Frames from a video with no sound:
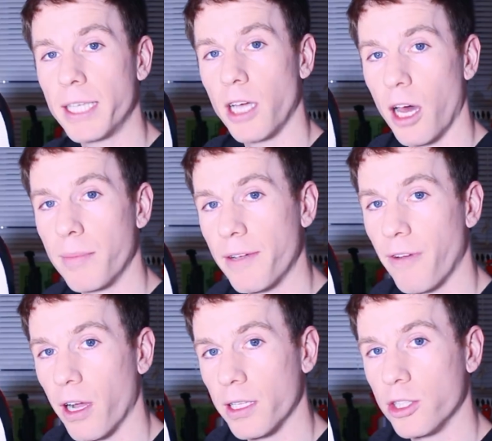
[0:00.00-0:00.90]
Todd
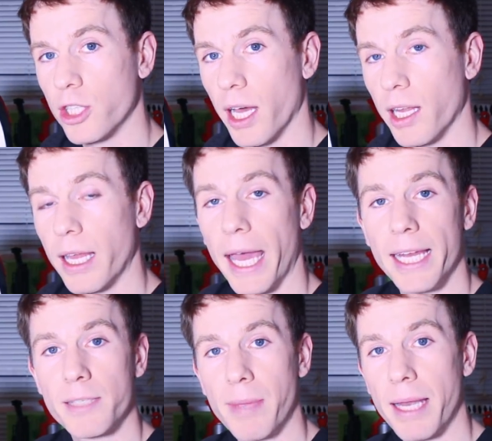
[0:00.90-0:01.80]
McFarlane shell,
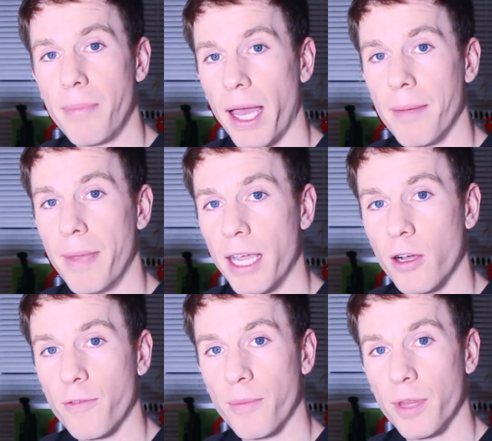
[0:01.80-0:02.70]
and it's made by a
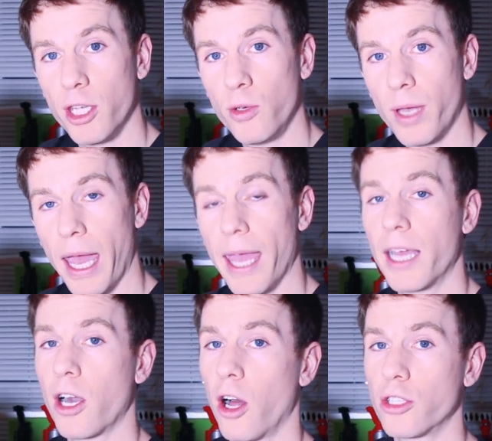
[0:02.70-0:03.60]
maker from the
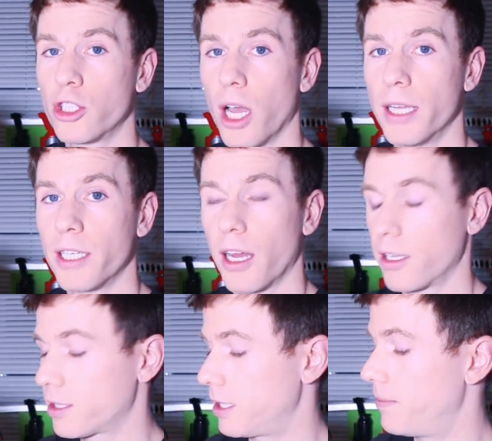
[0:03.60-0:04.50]
UK called John
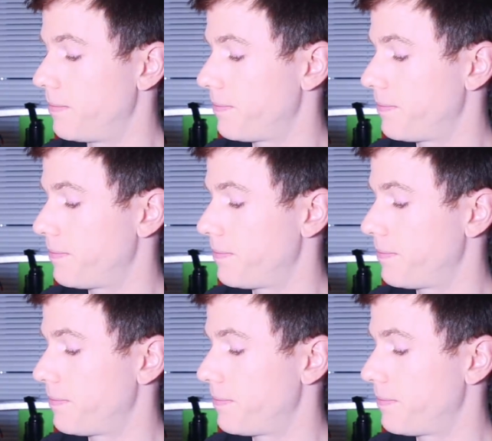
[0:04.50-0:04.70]
Donaldson.